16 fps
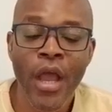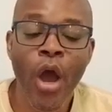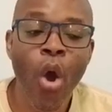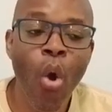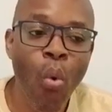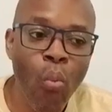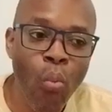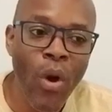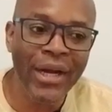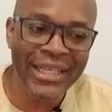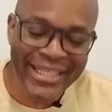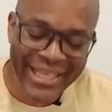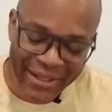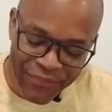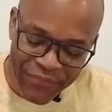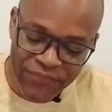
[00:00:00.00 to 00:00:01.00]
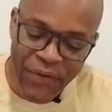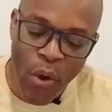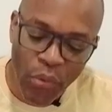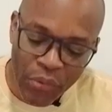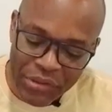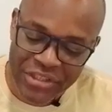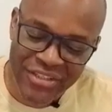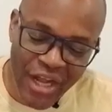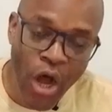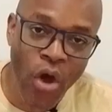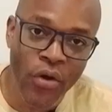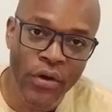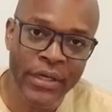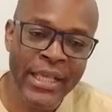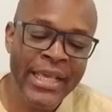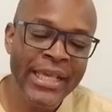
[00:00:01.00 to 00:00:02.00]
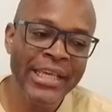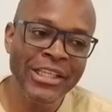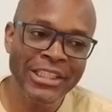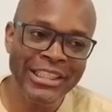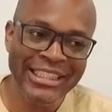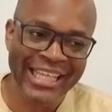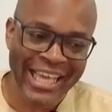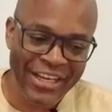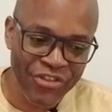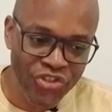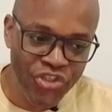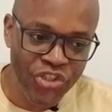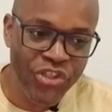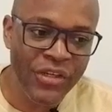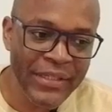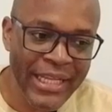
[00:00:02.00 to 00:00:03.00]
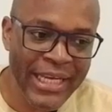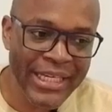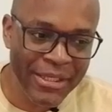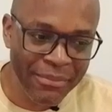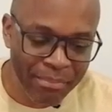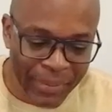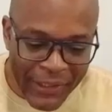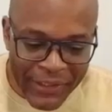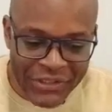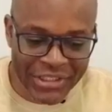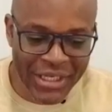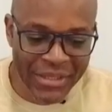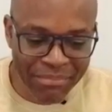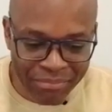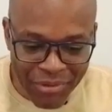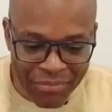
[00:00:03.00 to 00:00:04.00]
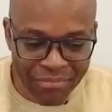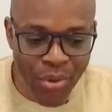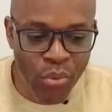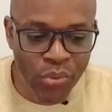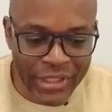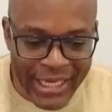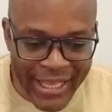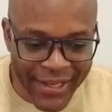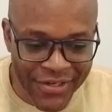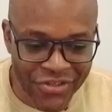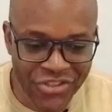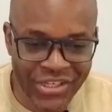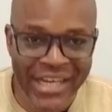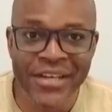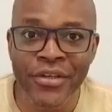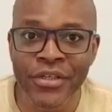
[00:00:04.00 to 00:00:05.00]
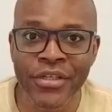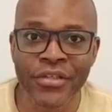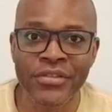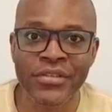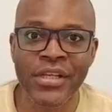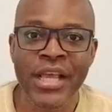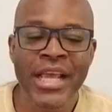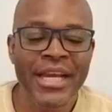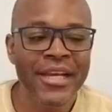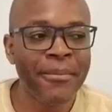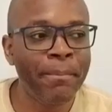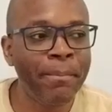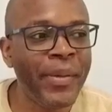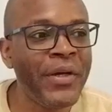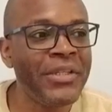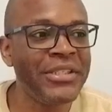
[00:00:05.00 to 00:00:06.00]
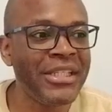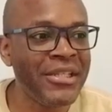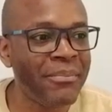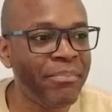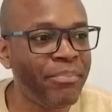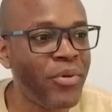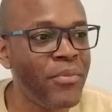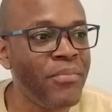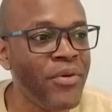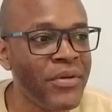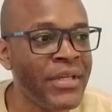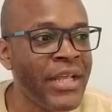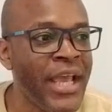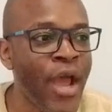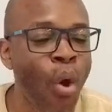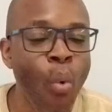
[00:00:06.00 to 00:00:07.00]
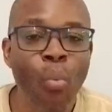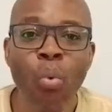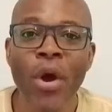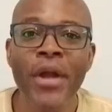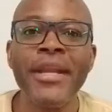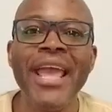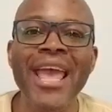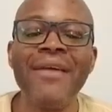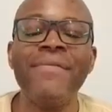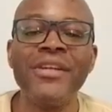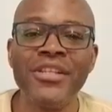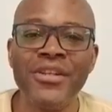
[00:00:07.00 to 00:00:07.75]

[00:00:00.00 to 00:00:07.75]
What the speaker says: Or what they focus on is to ensure that they push and promote their agendas. They push and they promote whatever